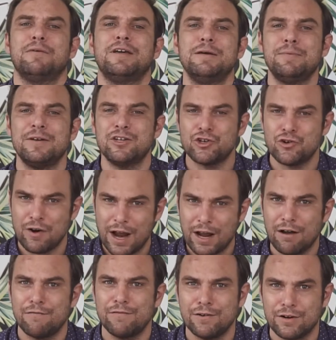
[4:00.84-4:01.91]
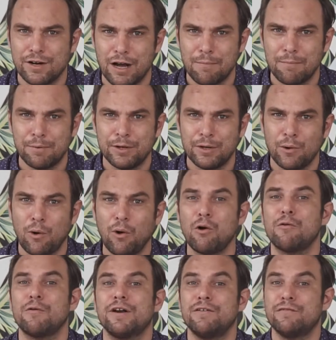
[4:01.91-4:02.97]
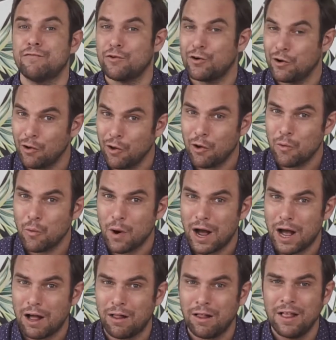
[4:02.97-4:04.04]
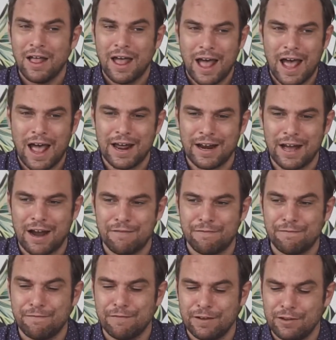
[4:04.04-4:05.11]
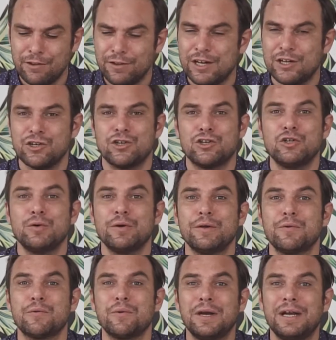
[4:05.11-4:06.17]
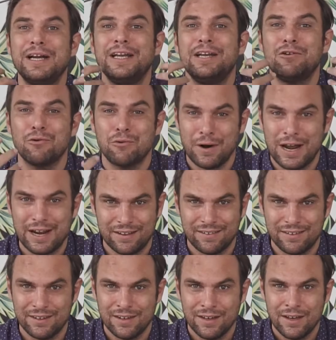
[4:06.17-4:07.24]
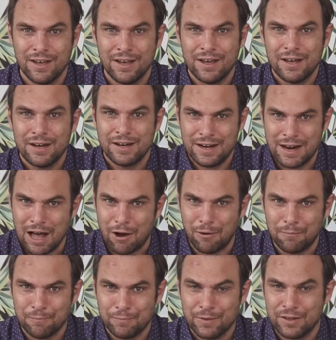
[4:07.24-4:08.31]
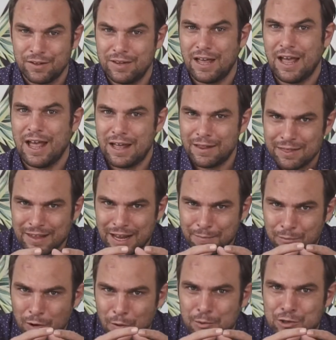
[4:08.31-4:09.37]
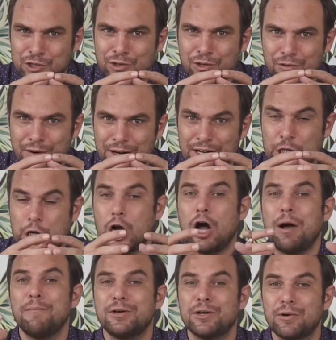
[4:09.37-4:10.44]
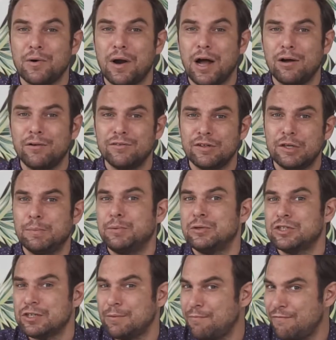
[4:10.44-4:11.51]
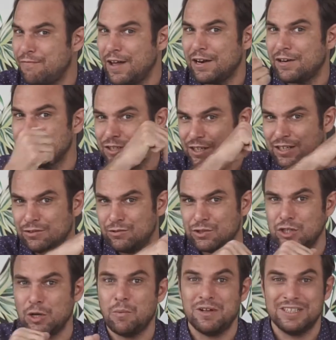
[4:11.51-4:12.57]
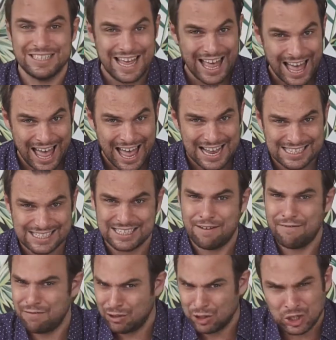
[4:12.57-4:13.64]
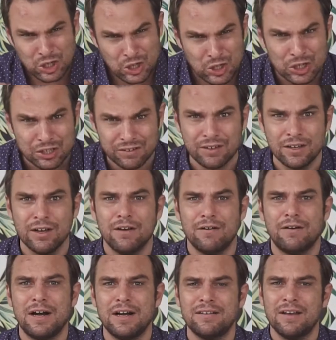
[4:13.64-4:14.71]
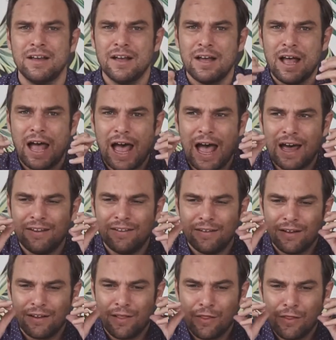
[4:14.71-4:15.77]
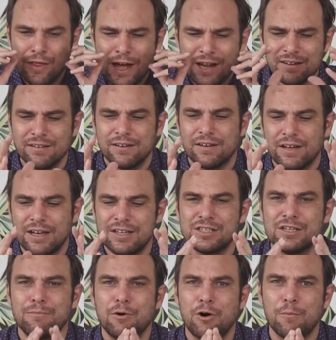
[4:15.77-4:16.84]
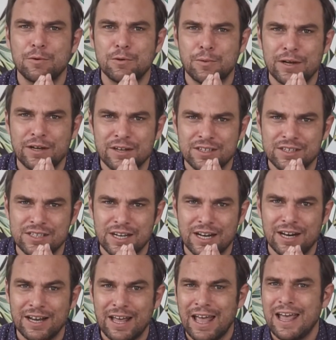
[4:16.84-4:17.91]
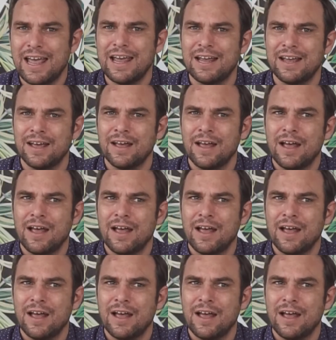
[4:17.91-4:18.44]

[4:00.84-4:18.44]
keeping track of your company already for a long while and I feel that you're doing really great. Now, that moment you created common ground, you put some feathers into someone's ass, they feel good, right? And that is the moment where you can say like, hey,